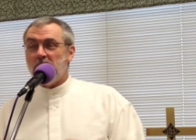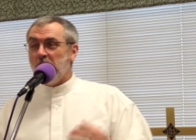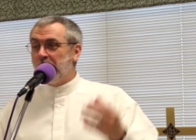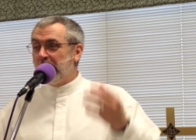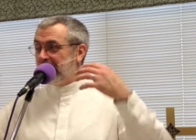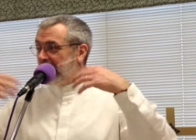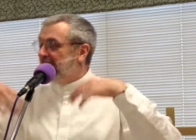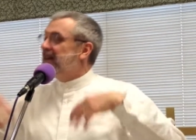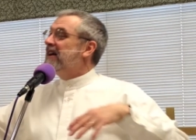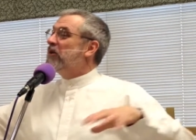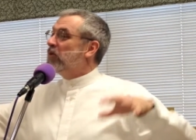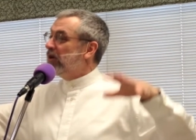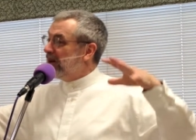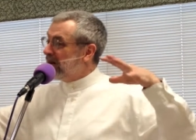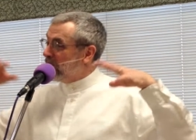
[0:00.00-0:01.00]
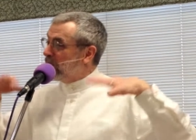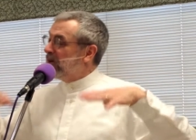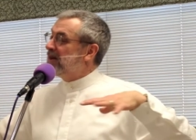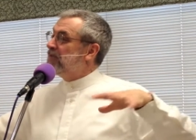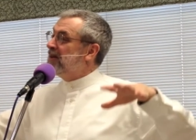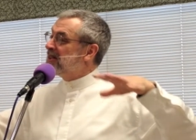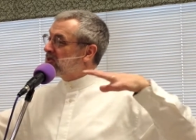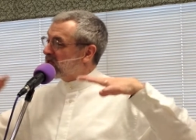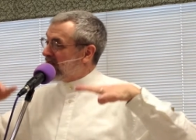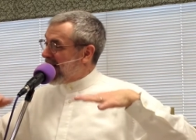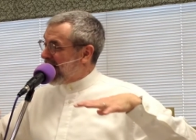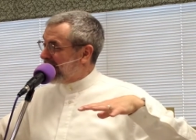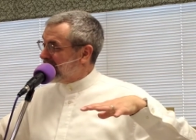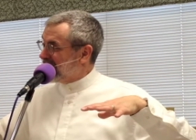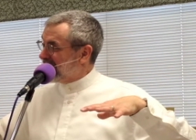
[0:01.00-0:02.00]
But we we miss
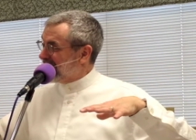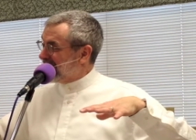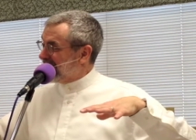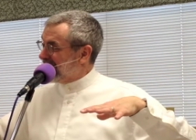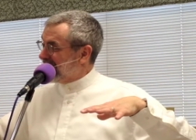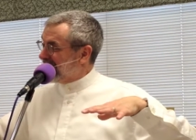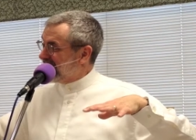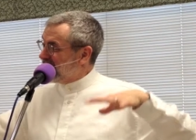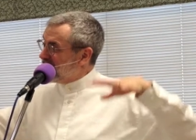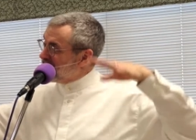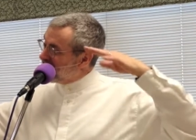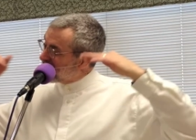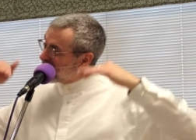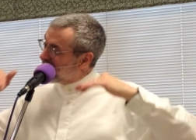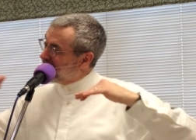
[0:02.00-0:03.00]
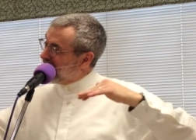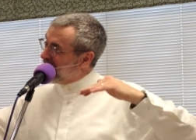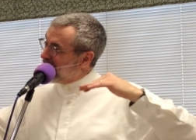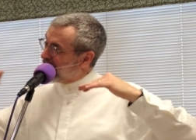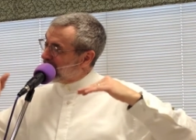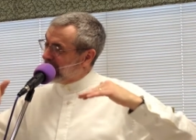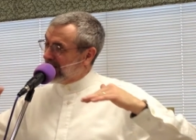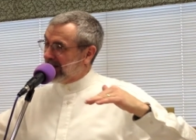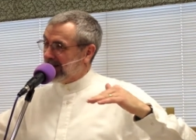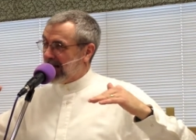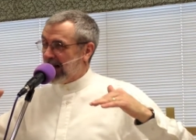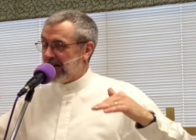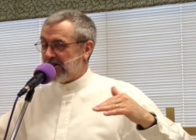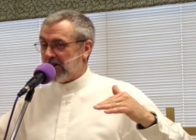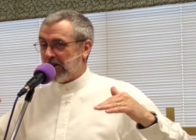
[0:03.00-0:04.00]
that. We miss a layer that
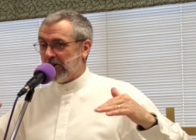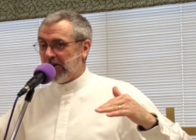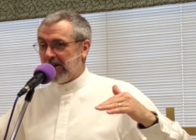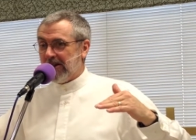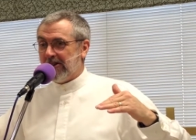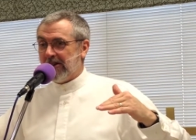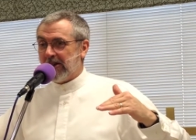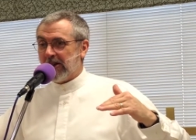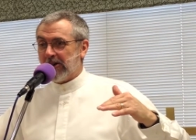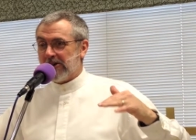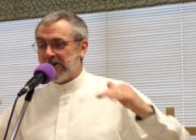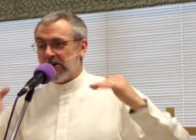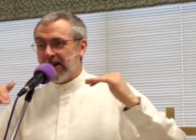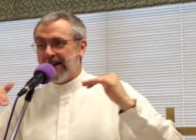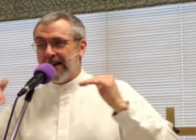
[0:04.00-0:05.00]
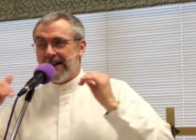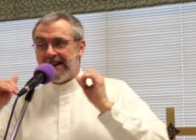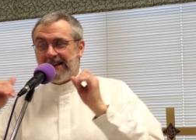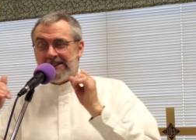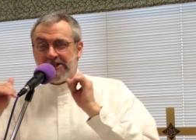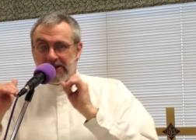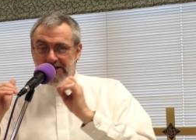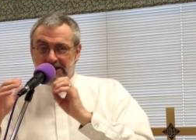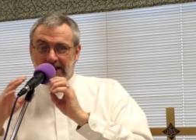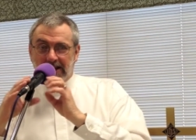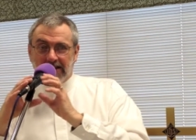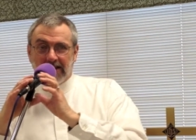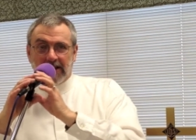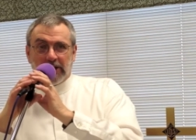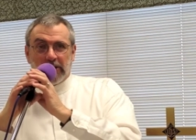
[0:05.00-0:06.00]
lies underneath here. And so I got to get you to
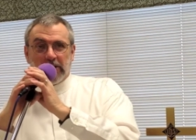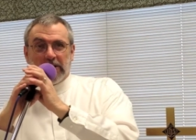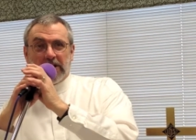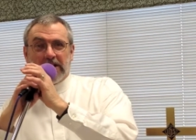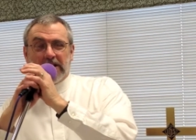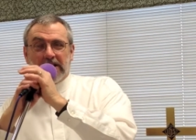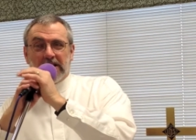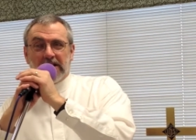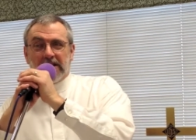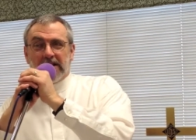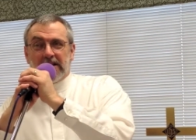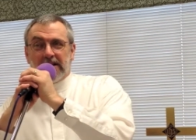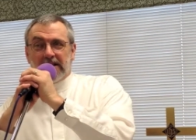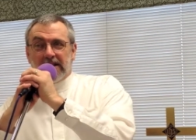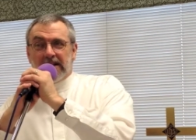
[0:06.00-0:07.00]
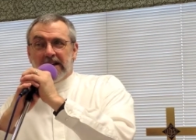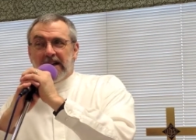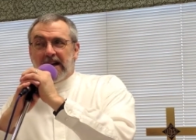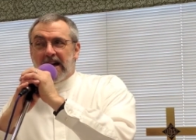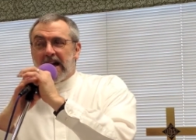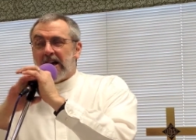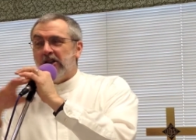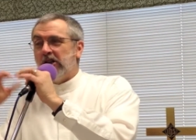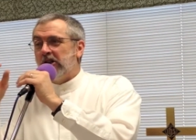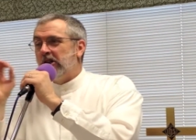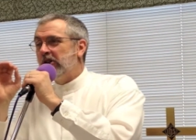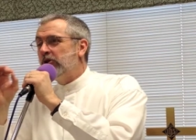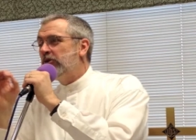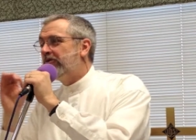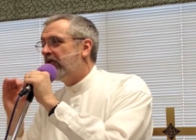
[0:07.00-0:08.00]
that layer. And the
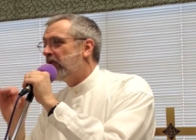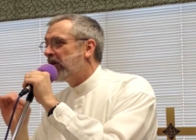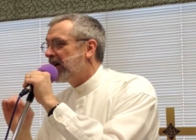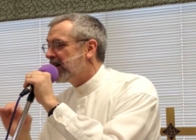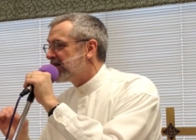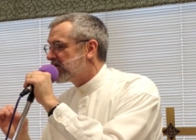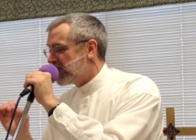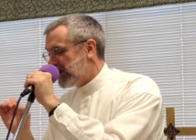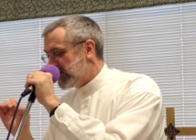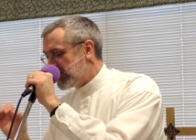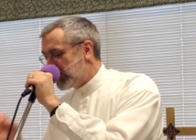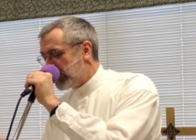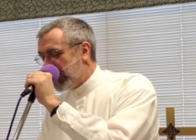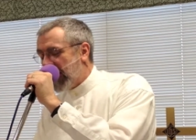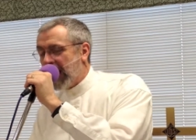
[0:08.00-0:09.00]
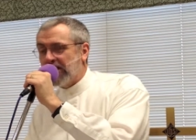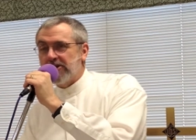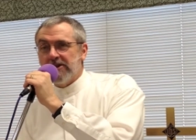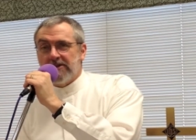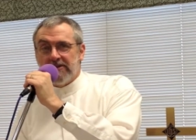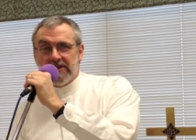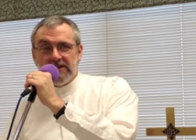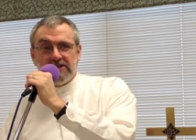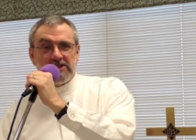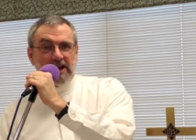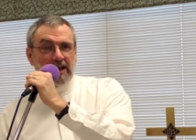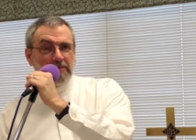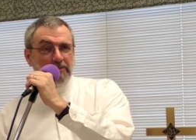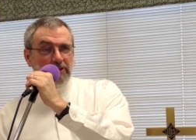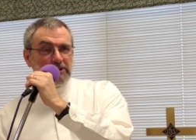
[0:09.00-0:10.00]
clue for us is the reaction of the
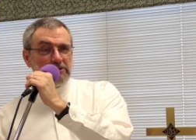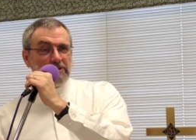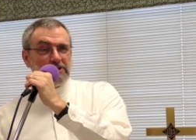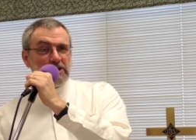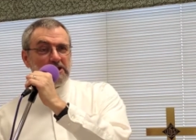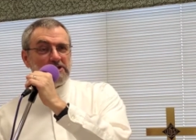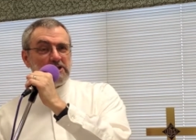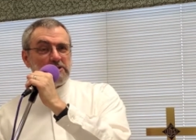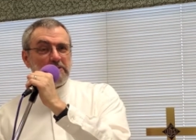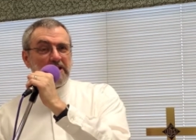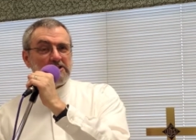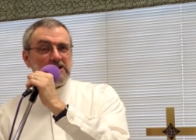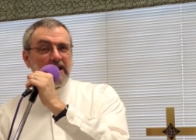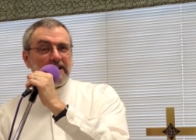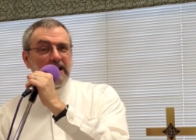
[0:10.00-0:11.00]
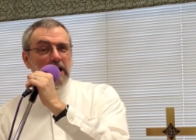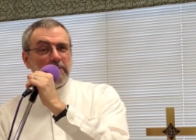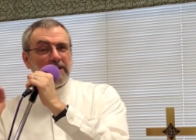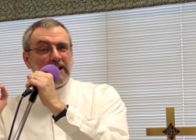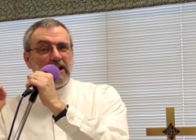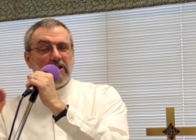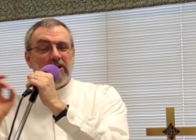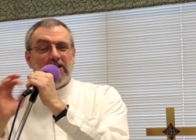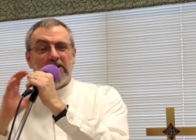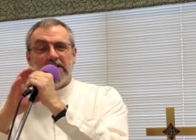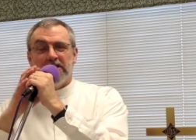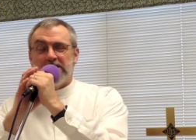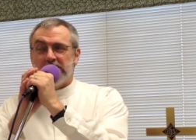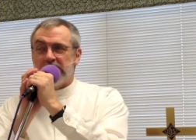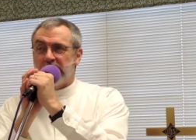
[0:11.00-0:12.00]
disciples when Jesus makes that comment how hard
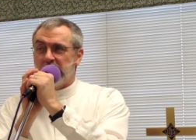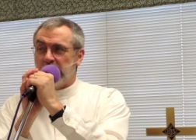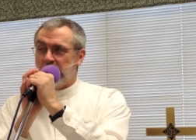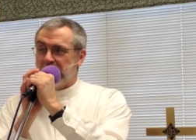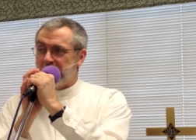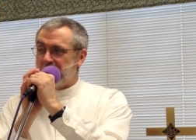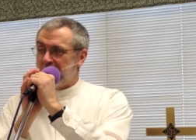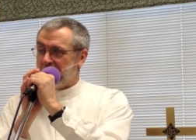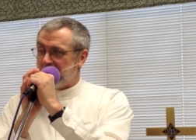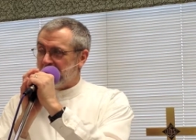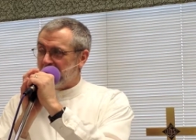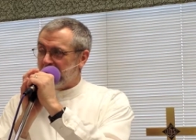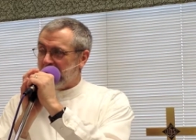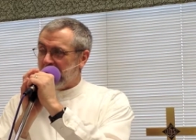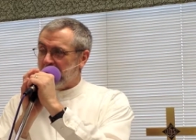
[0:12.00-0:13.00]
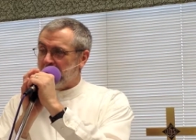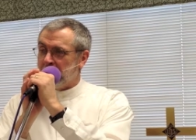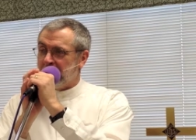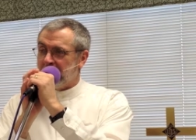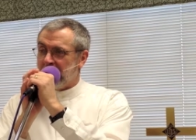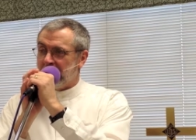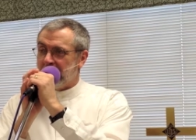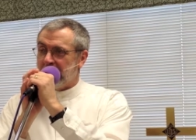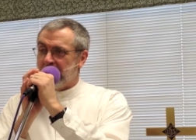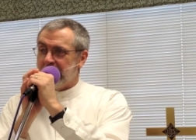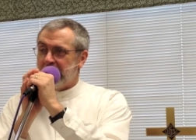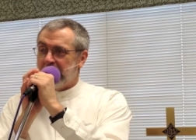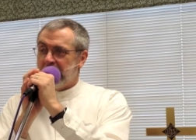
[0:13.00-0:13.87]
it is for the rich to enter the kingdom of heaven.